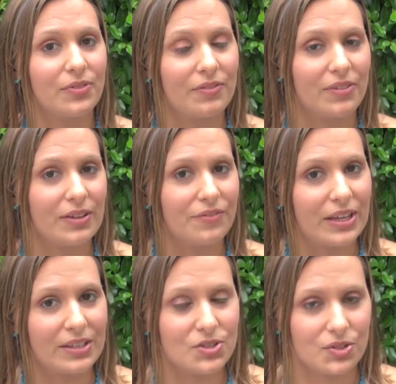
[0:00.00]

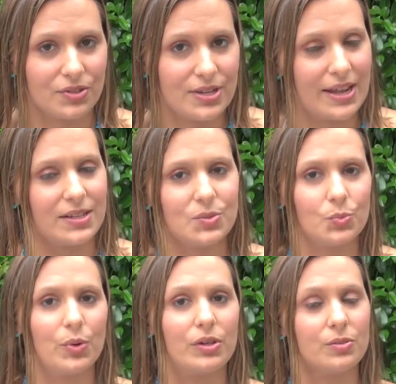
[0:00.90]
vivalavegan.net
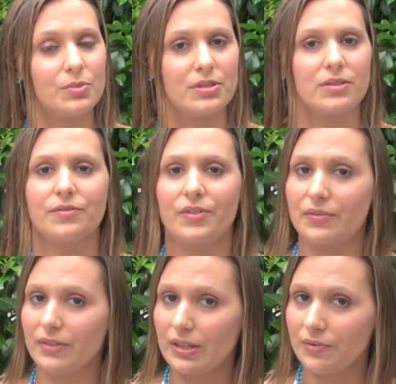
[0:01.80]
and welcome to the
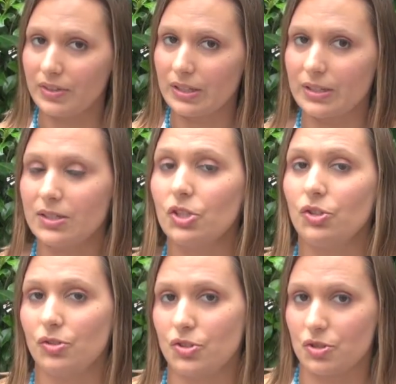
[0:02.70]
Viva la Vegan
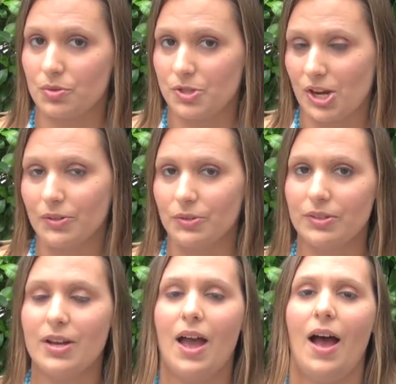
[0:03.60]
YouTube
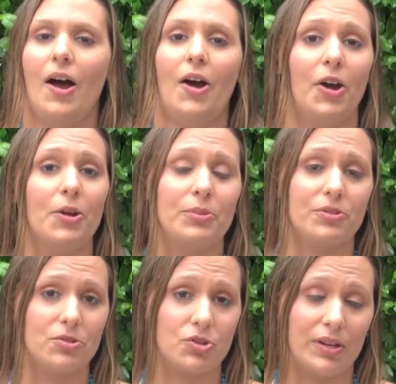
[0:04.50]
channel. I hope
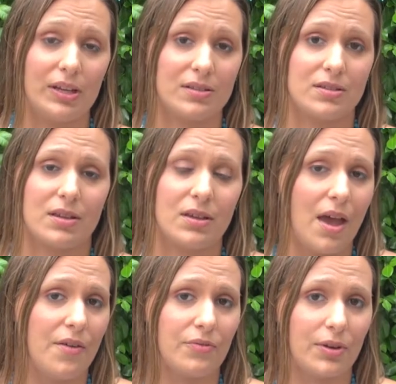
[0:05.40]
you're joining us here
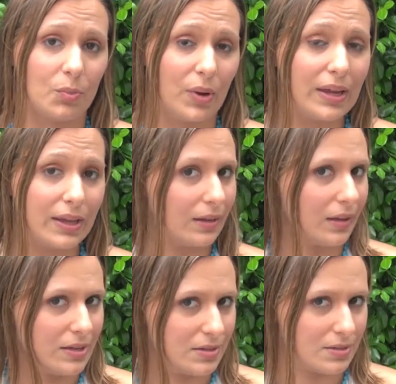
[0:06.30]
every week, at
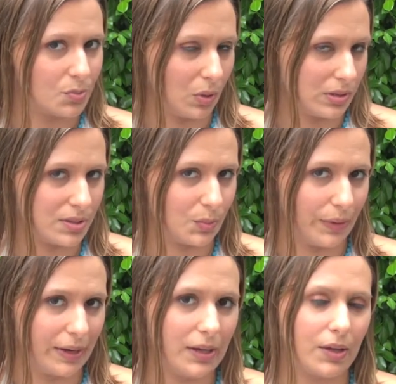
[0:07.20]
least once a
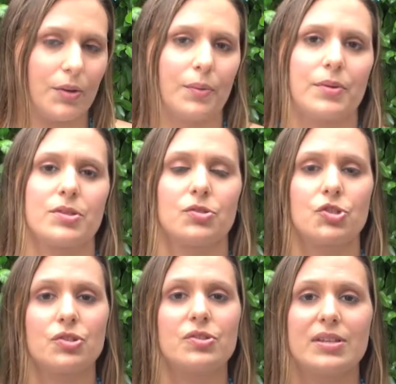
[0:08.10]
week, because on
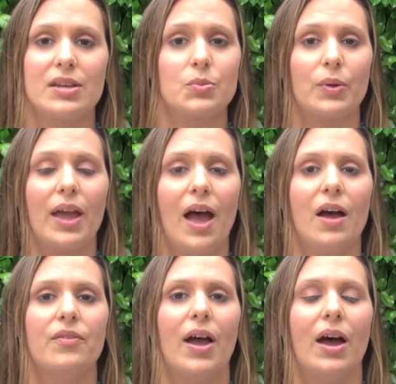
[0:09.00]
Tuesdays we
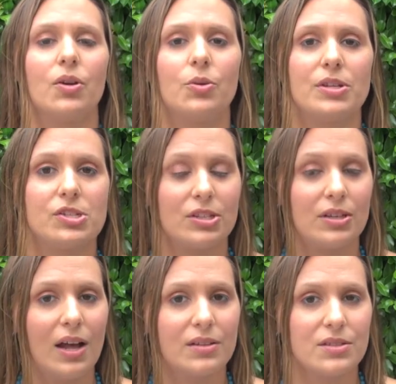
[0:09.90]
have our question
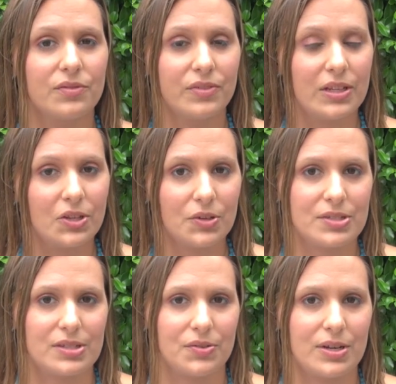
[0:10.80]
and answer video
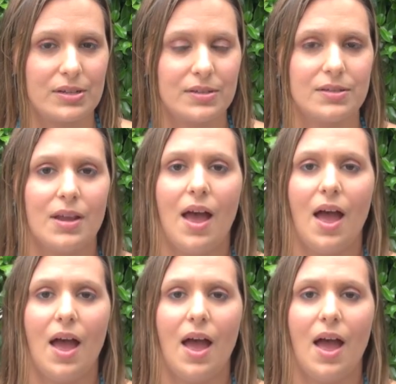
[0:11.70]
series.